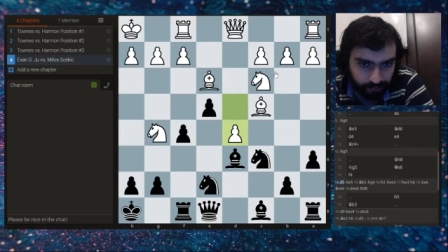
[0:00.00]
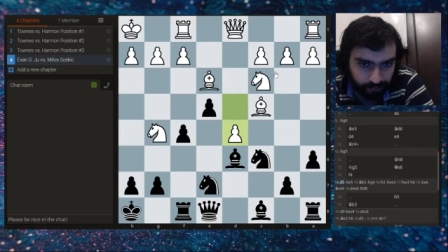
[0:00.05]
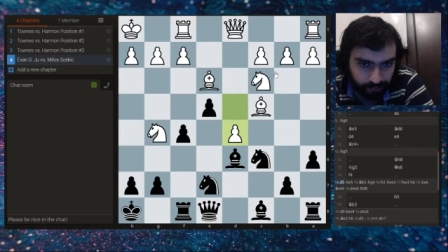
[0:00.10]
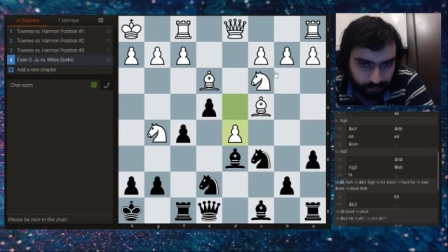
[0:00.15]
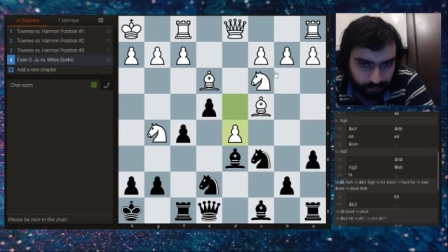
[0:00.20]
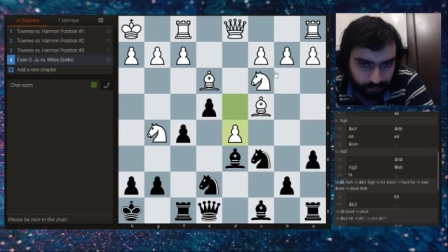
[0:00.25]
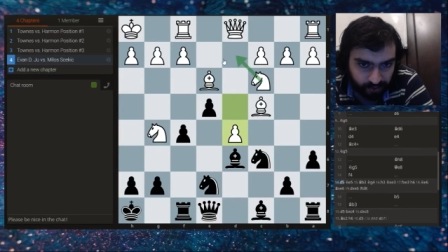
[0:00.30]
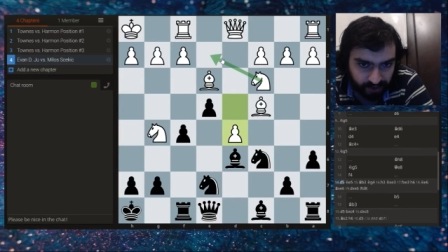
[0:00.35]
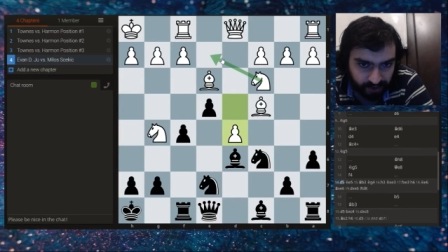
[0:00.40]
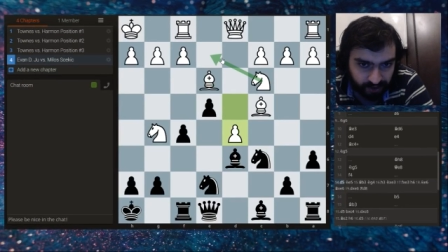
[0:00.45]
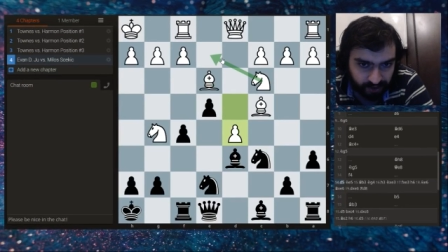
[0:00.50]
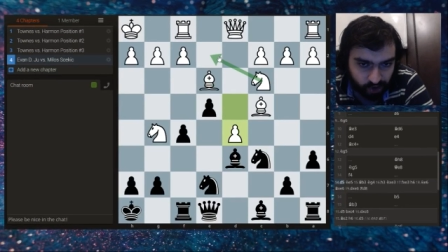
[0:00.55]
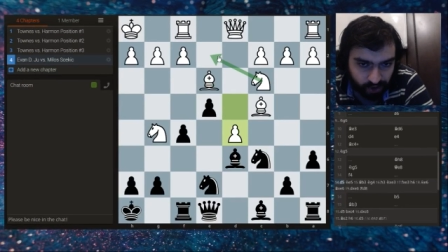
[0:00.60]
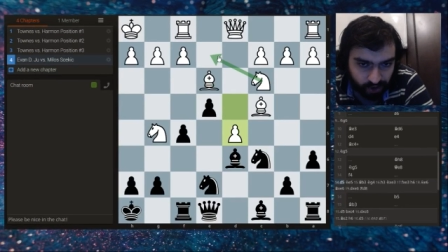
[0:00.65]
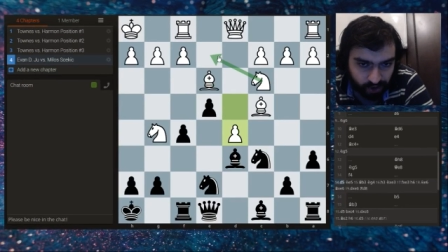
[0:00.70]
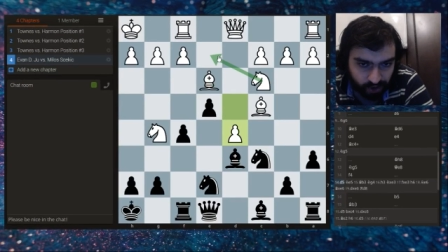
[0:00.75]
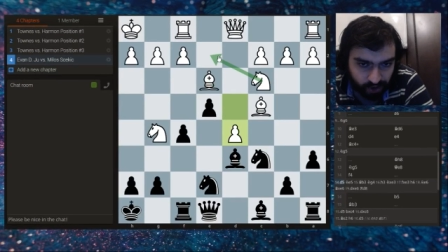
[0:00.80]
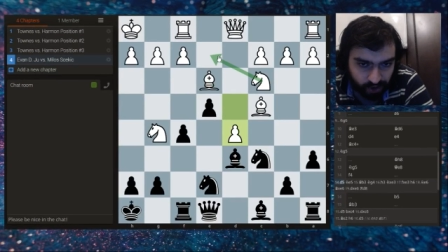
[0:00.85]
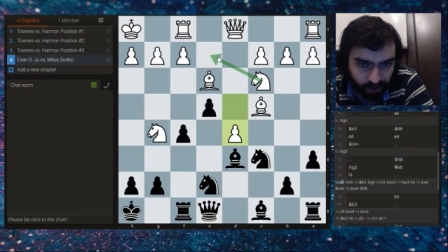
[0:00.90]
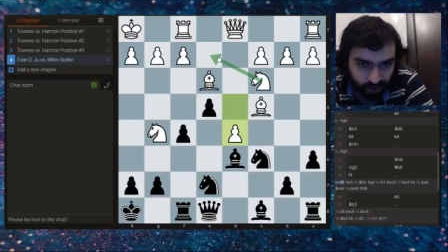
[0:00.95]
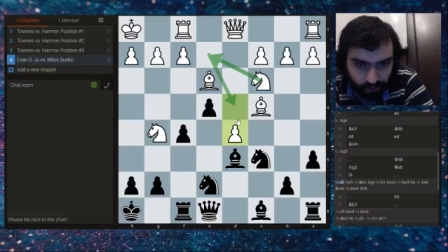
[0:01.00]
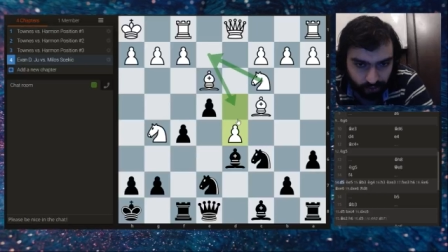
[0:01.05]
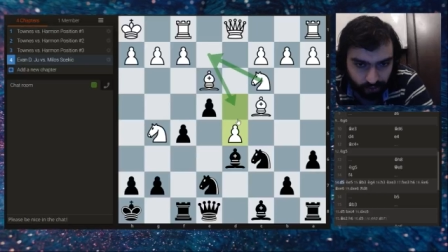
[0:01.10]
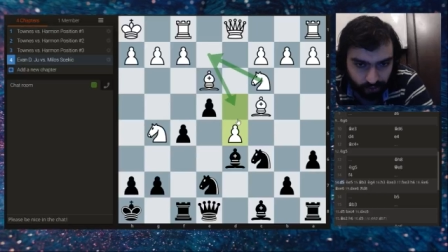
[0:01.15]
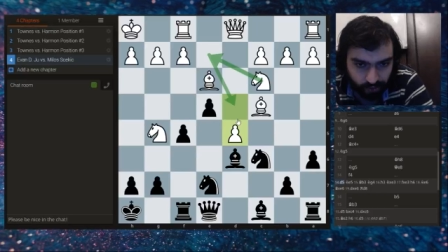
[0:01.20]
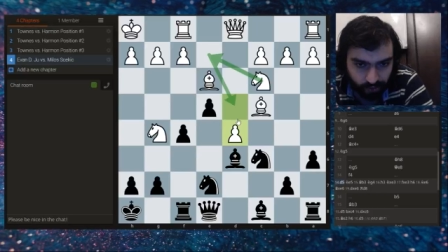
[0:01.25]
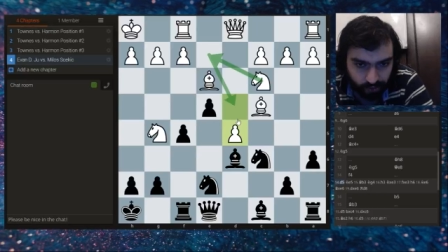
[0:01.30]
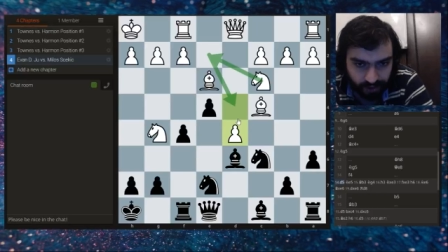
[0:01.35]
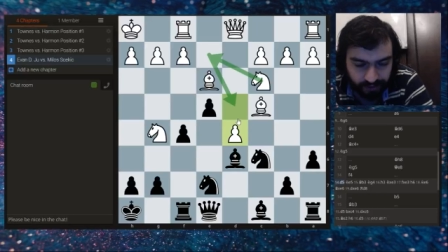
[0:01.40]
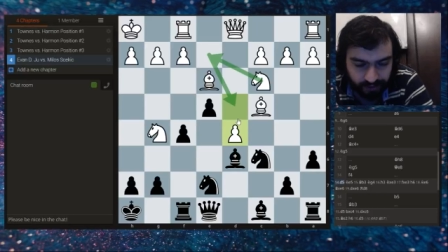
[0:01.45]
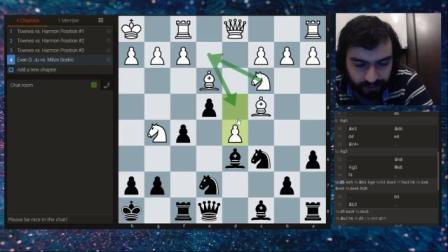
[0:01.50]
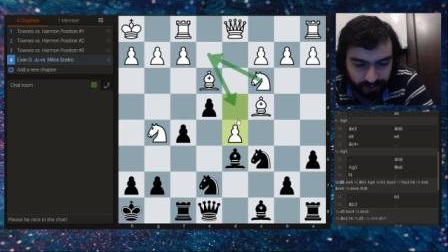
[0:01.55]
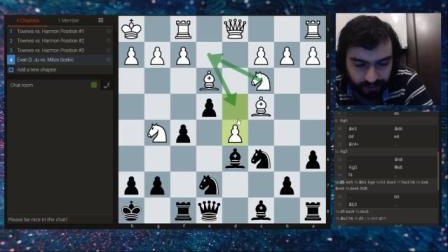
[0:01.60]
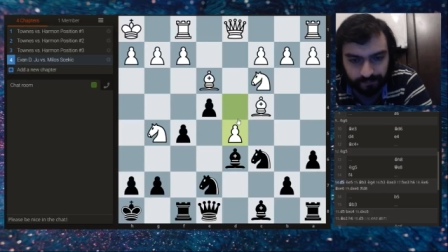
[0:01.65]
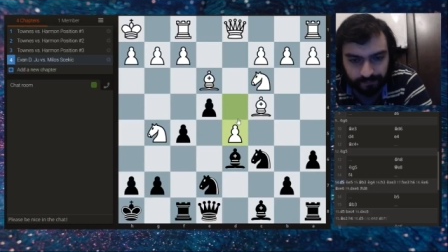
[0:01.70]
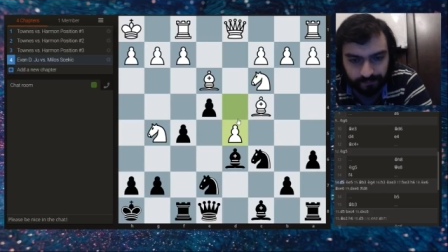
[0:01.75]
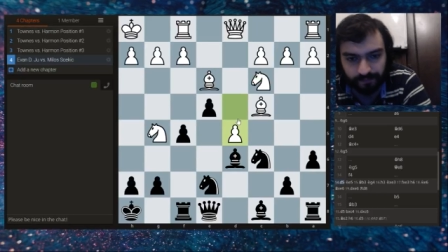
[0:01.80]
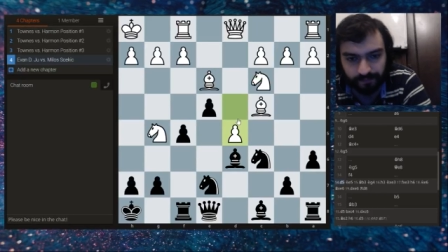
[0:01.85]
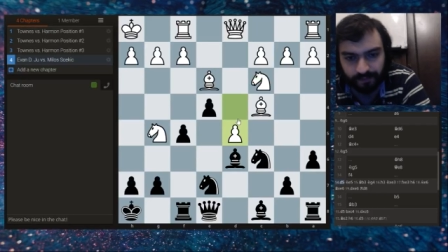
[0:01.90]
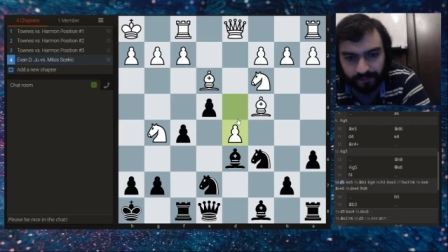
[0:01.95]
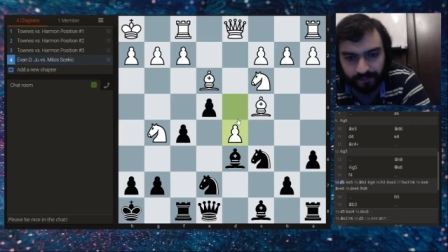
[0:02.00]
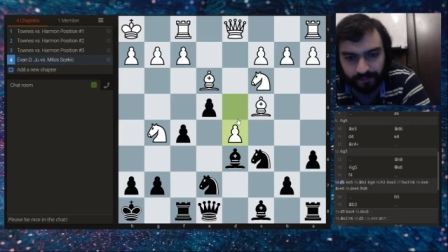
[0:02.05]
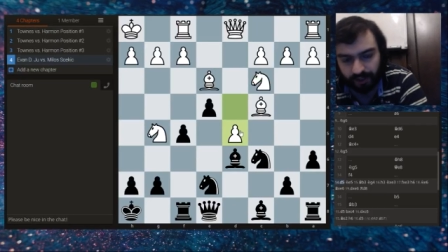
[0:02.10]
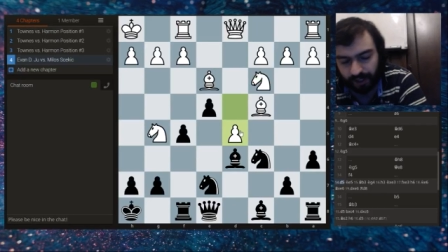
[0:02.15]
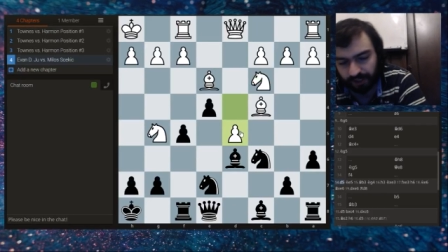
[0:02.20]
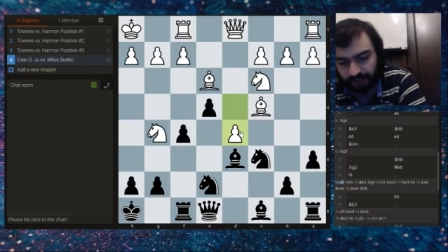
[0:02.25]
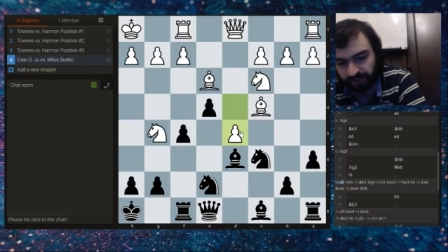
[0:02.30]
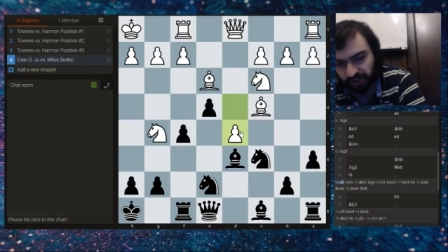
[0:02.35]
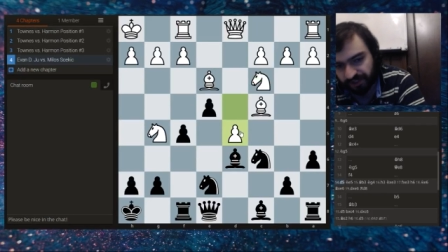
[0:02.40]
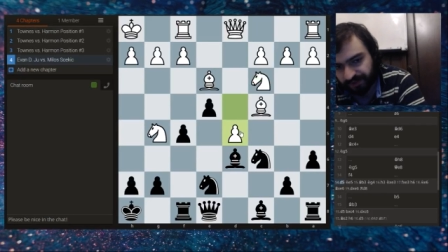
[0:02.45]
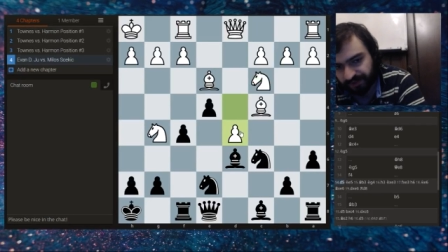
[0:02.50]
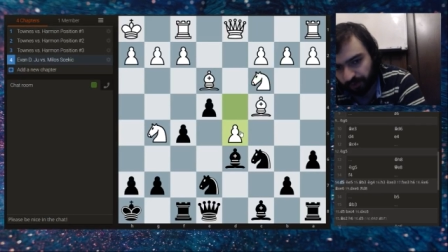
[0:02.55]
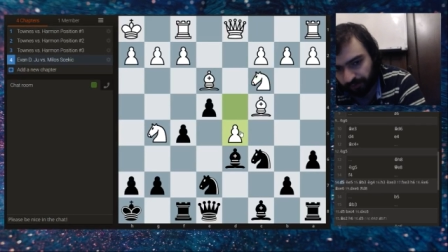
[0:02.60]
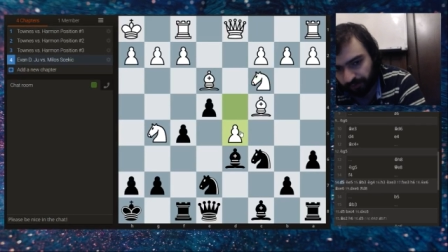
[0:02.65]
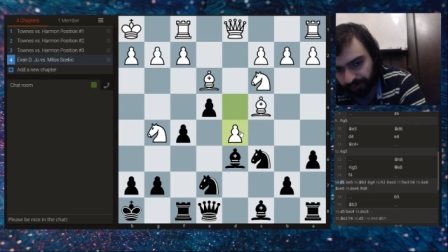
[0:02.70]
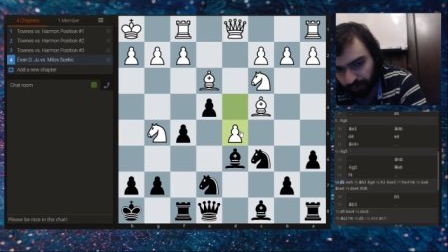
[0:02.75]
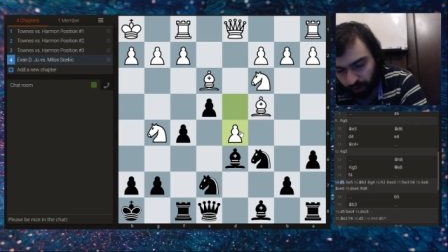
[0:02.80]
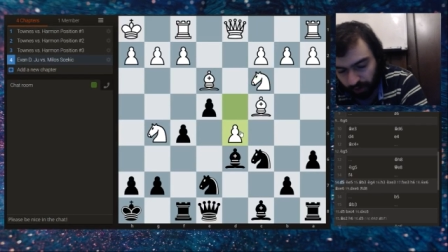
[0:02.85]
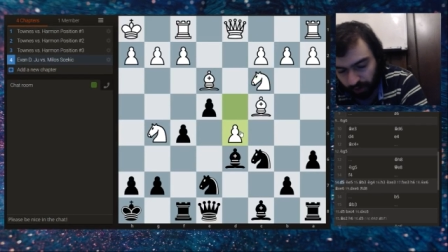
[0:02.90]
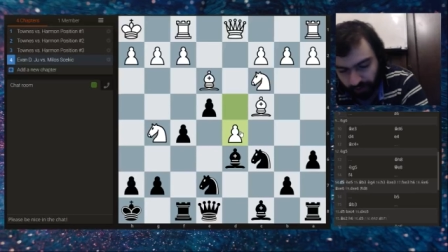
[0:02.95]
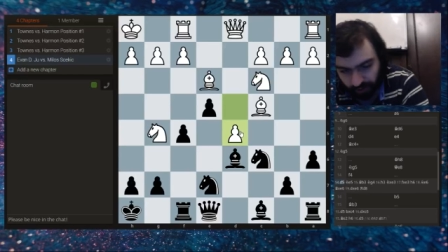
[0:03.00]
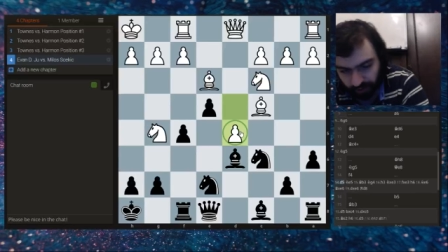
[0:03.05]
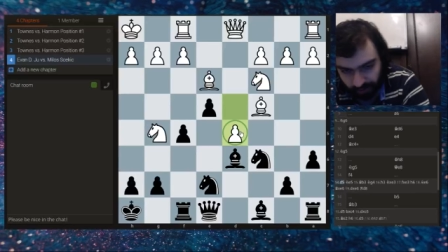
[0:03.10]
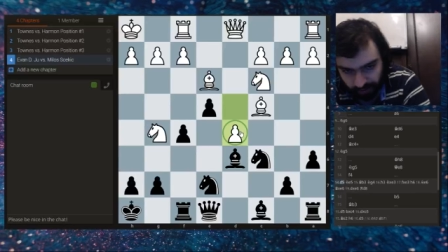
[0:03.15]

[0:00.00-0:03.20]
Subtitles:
and potentially your knight. And just overall, you're